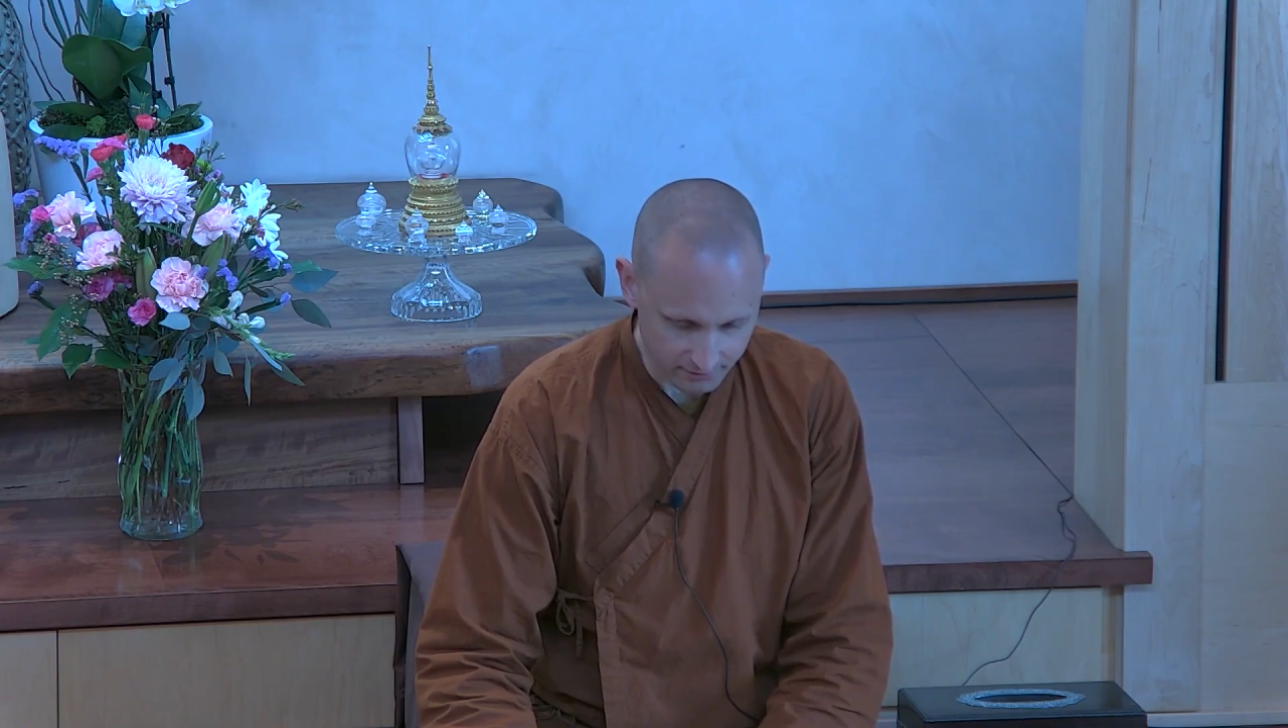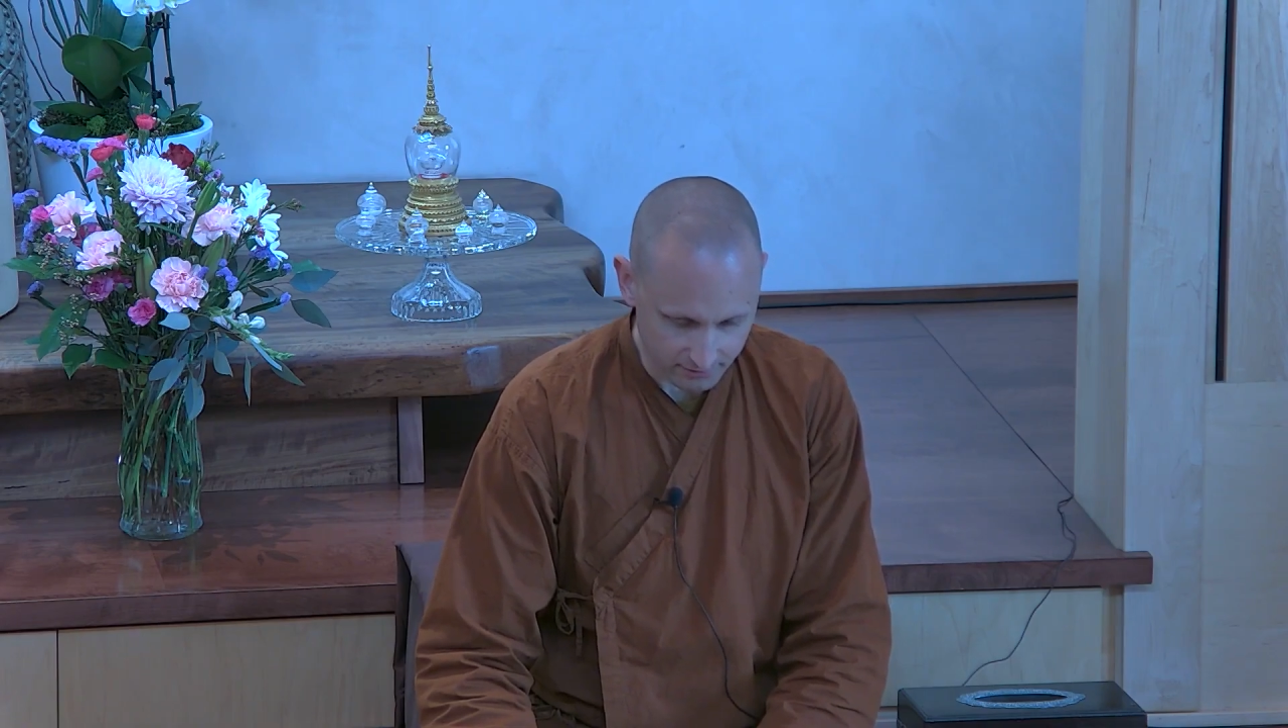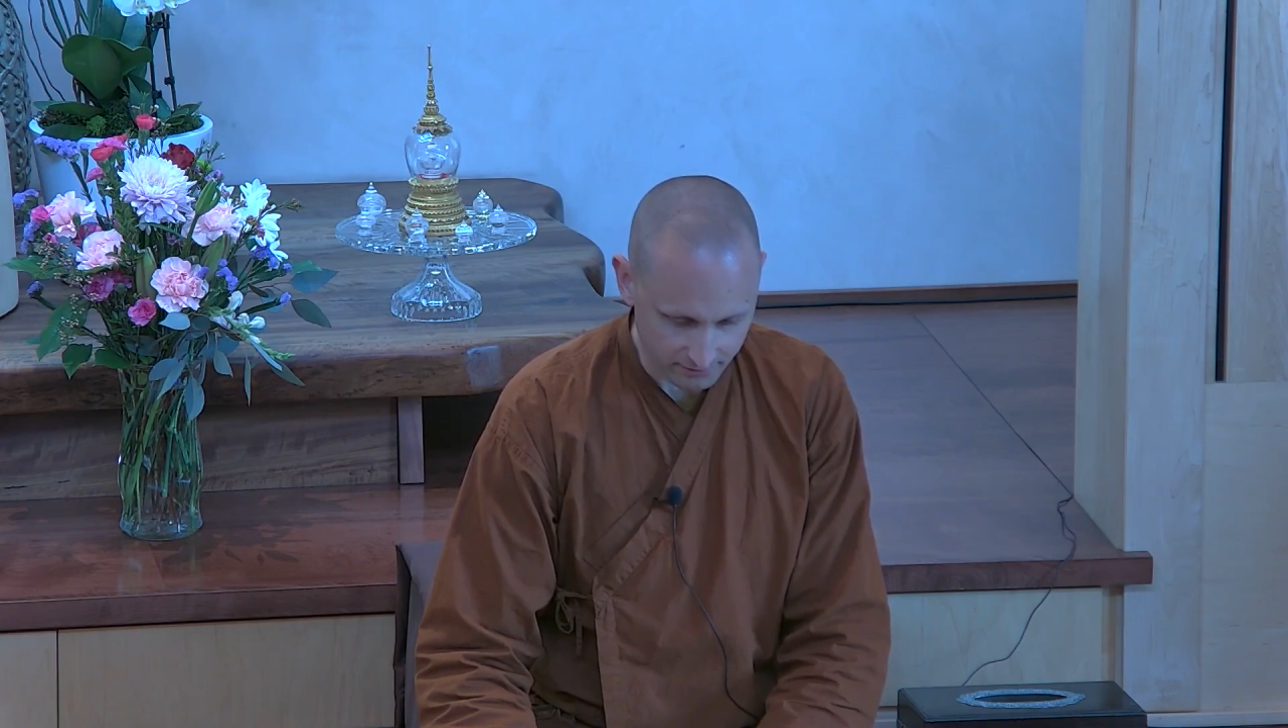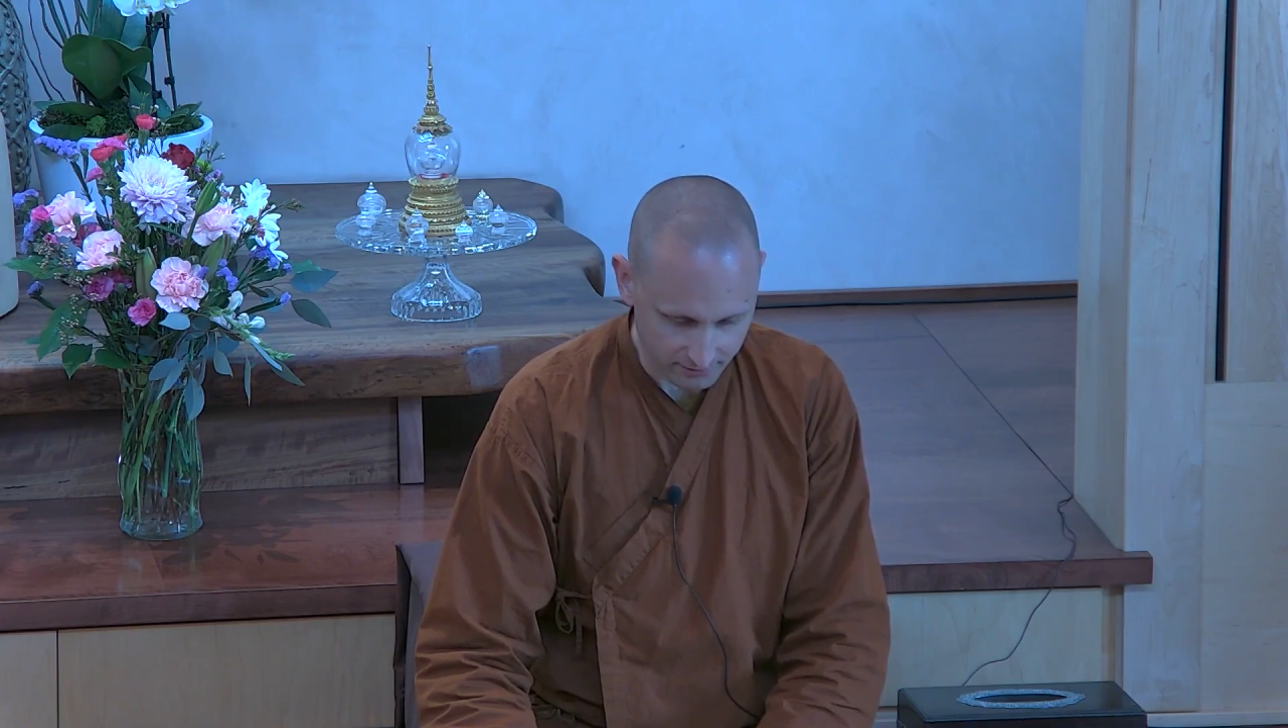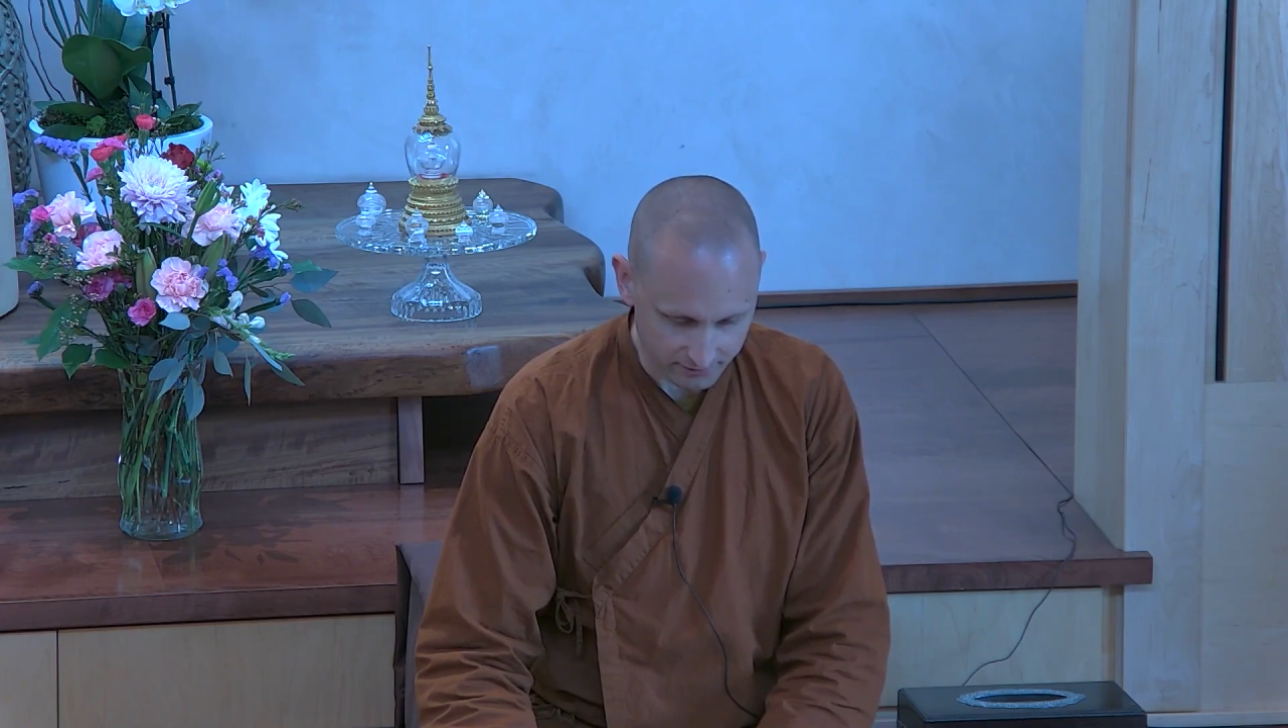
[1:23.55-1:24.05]
on
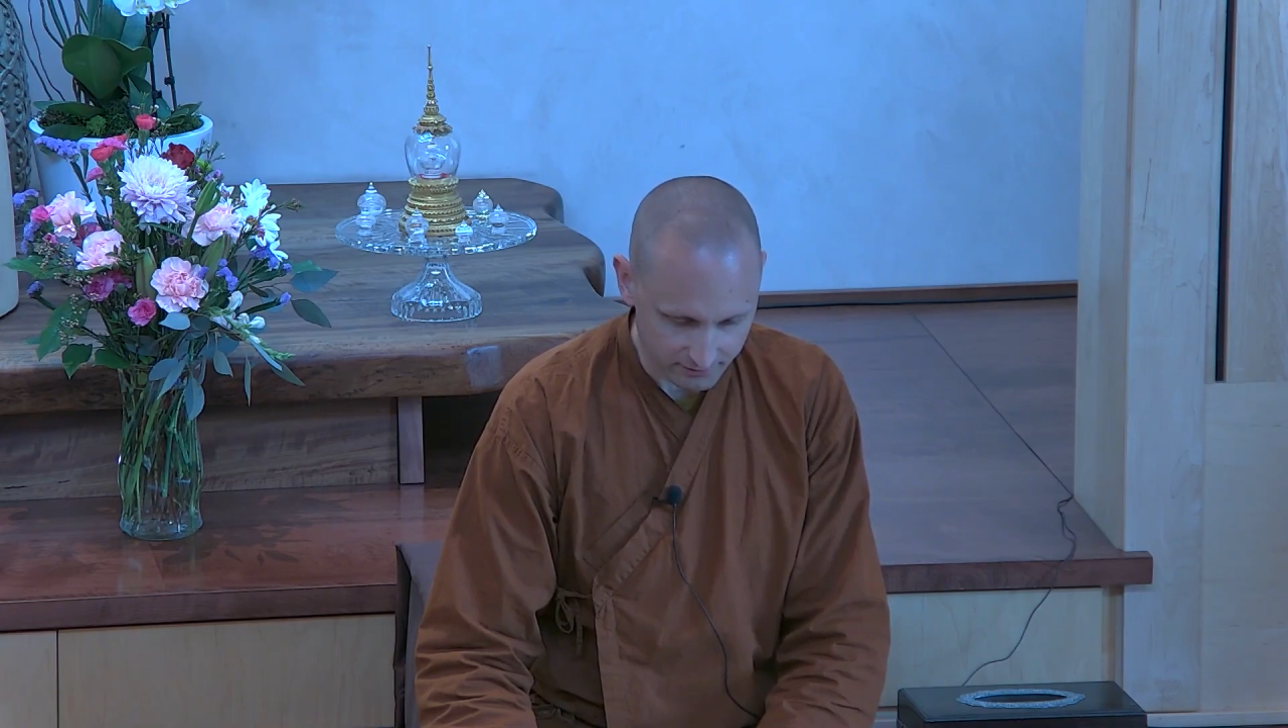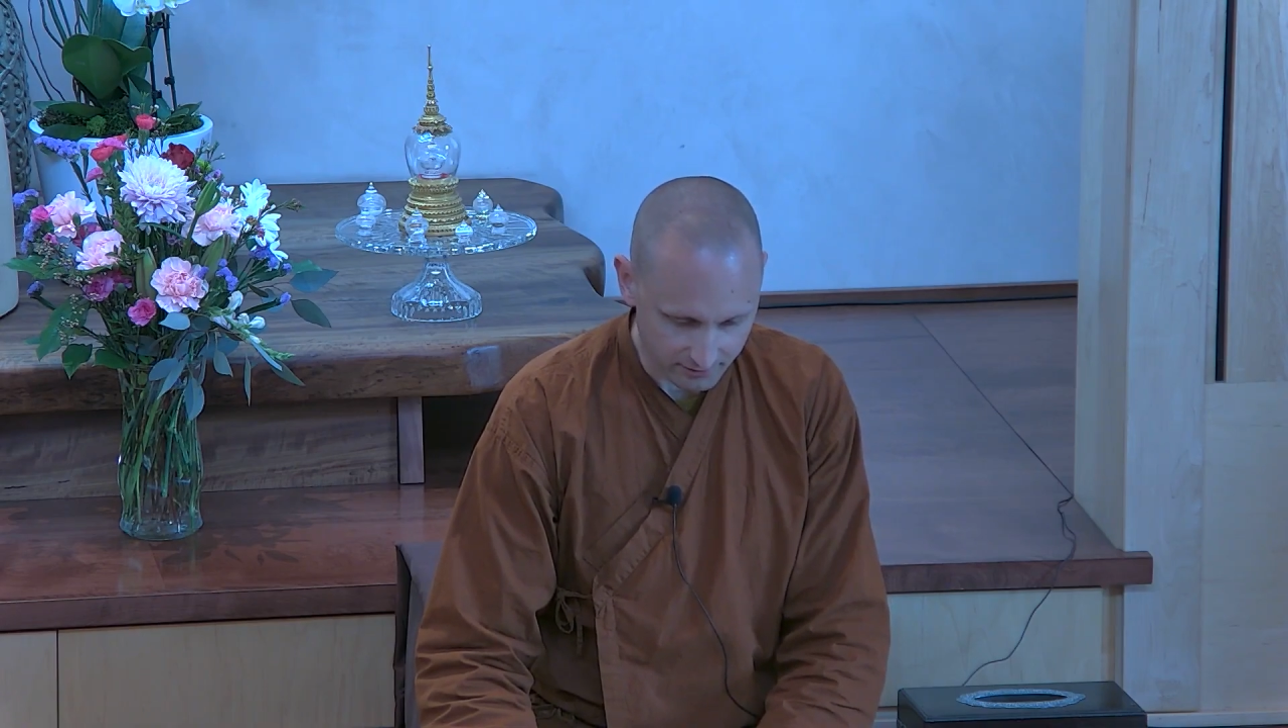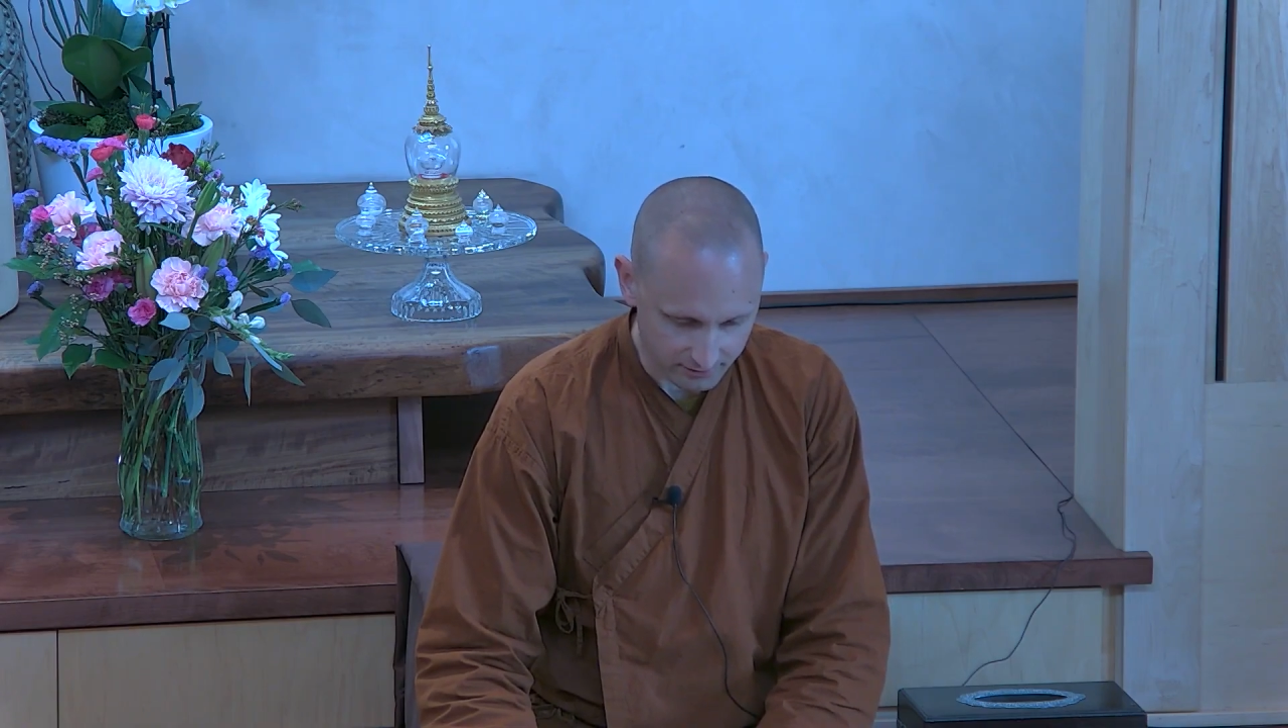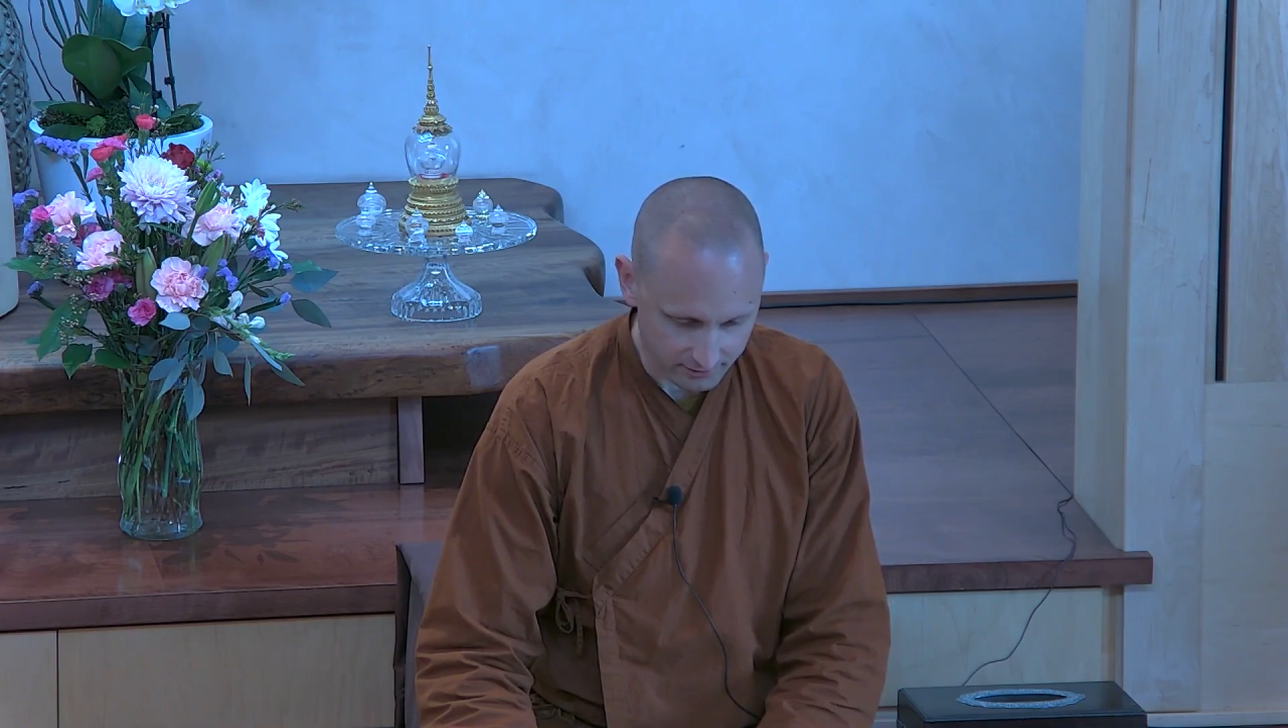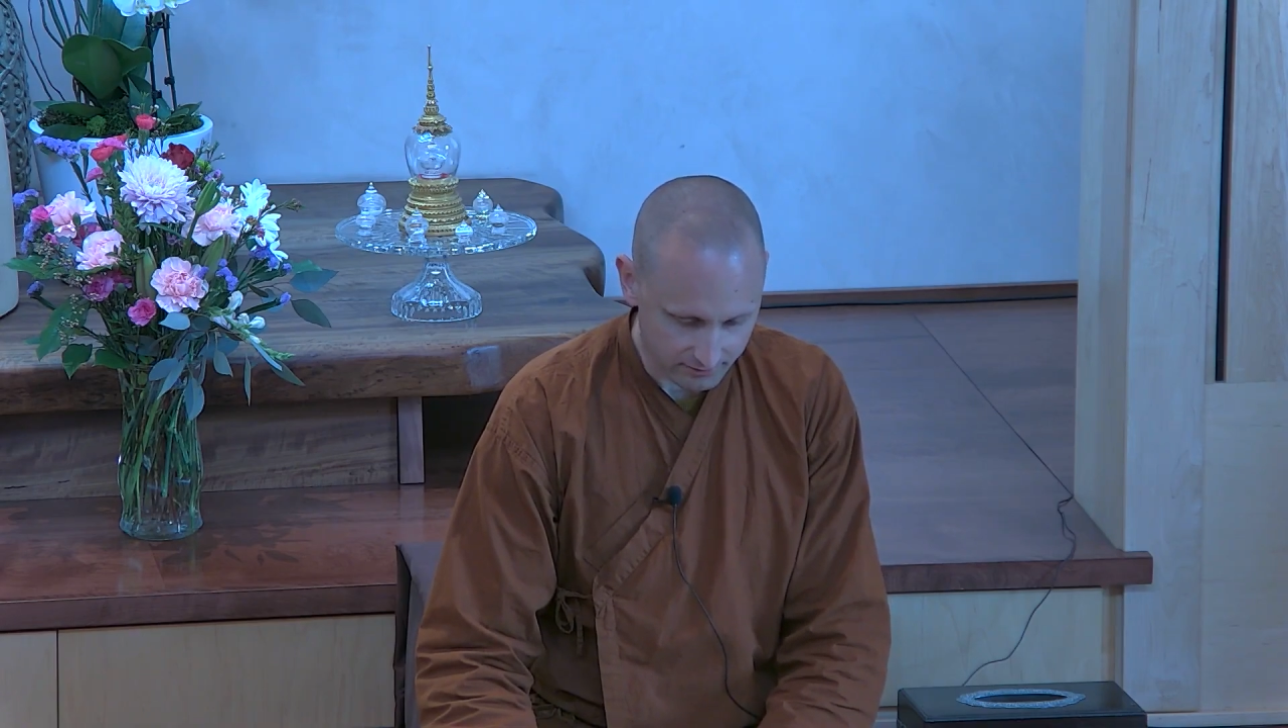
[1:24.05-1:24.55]
these
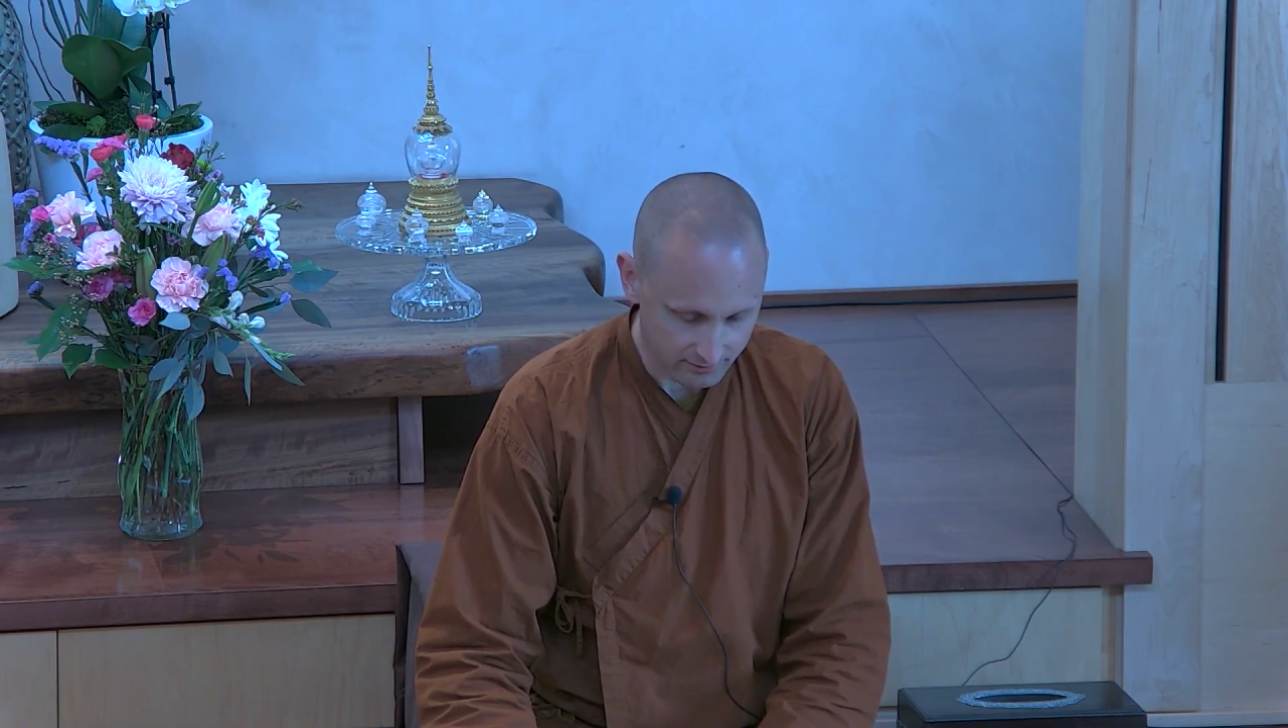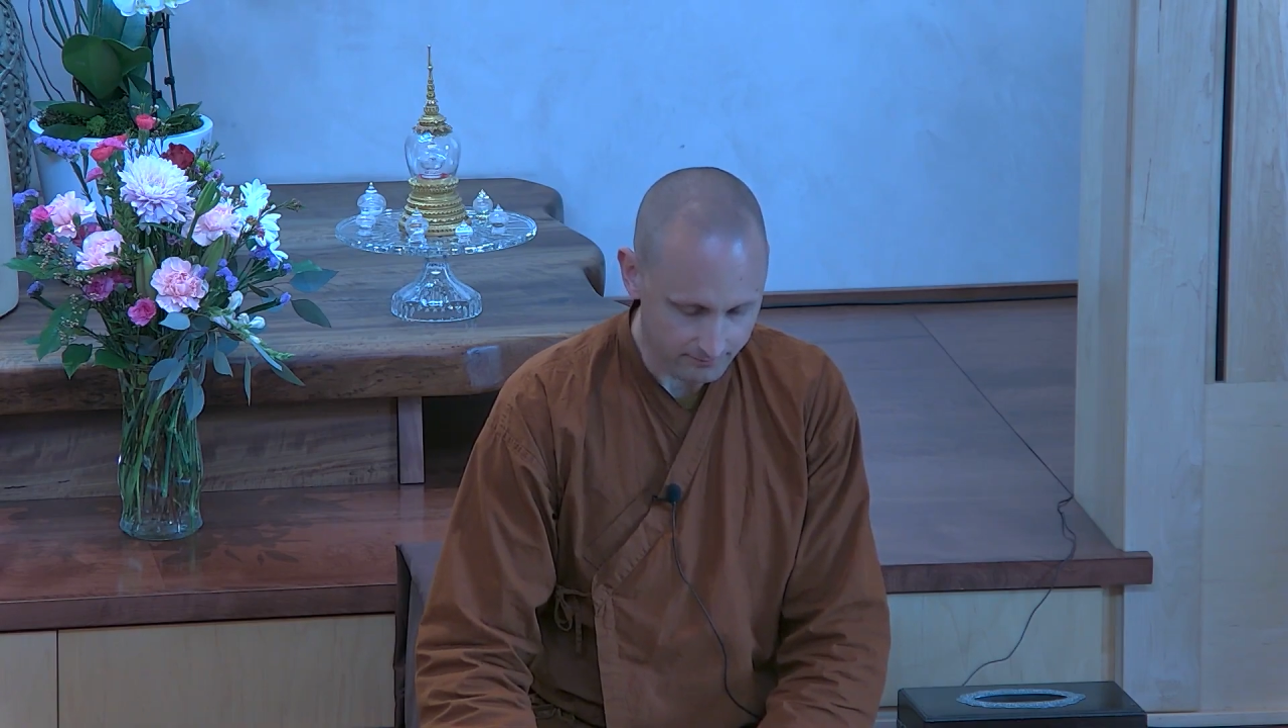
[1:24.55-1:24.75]
days?